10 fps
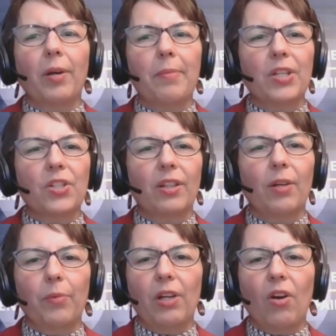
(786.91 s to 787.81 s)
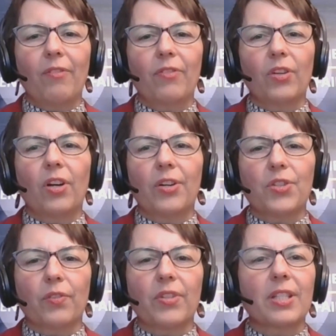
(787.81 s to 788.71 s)
want to mention that we offer our
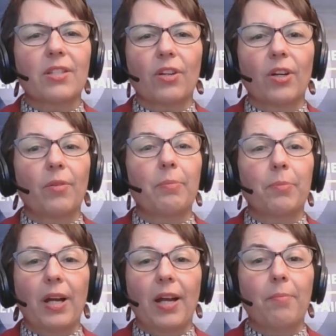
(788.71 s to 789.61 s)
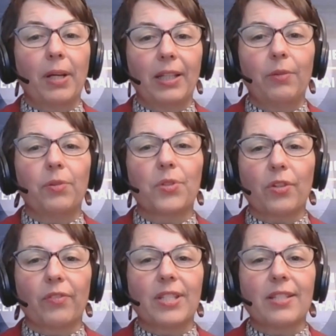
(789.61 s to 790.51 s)
services, our bilingual
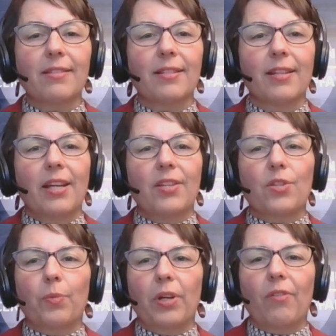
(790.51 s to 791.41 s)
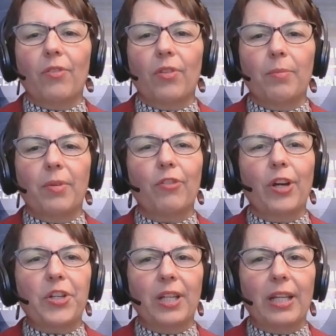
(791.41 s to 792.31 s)
services. So we offer them in
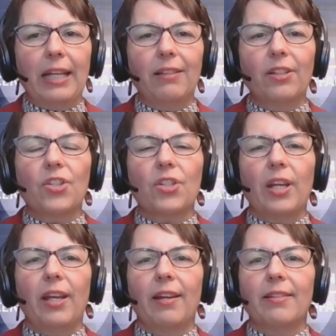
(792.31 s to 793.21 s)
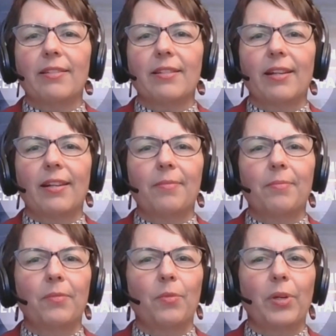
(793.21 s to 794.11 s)
French and English. And
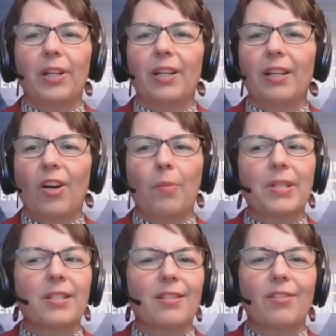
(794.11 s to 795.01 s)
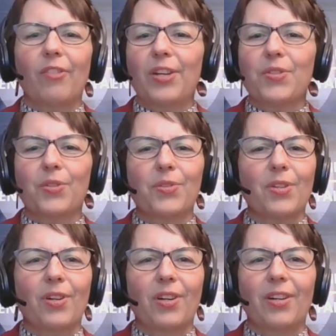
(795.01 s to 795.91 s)
our business
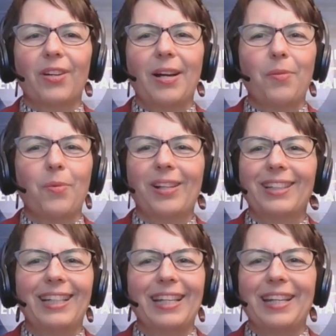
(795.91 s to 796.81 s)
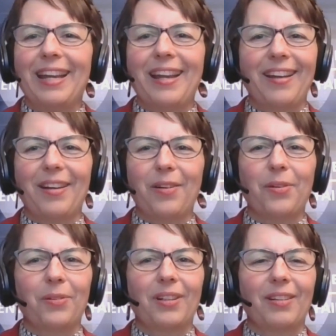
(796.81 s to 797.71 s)
advisors are willing
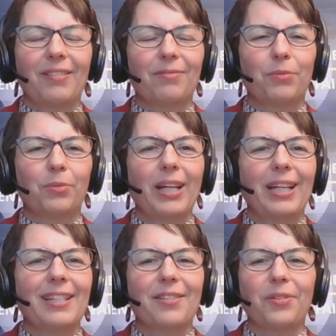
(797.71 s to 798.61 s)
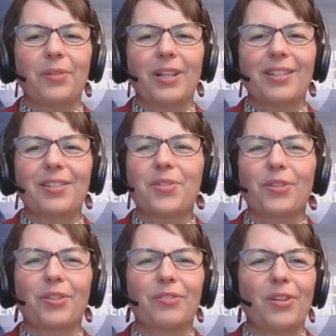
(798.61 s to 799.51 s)
and ready to
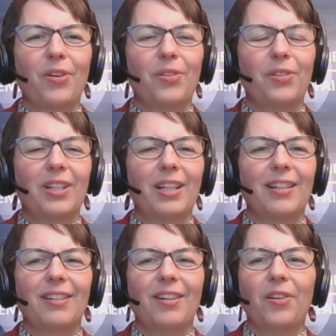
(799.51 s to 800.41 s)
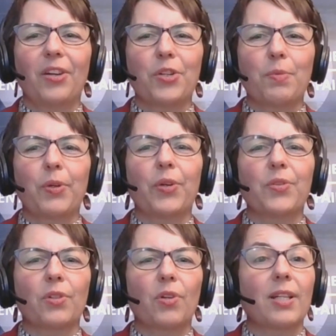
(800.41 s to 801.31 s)
serve all
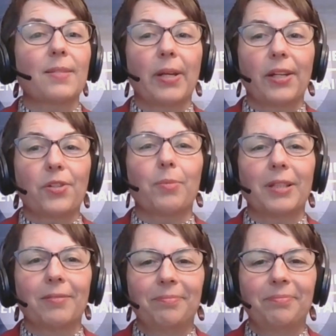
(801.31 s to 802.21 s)
entrepreneurs across Manitoba.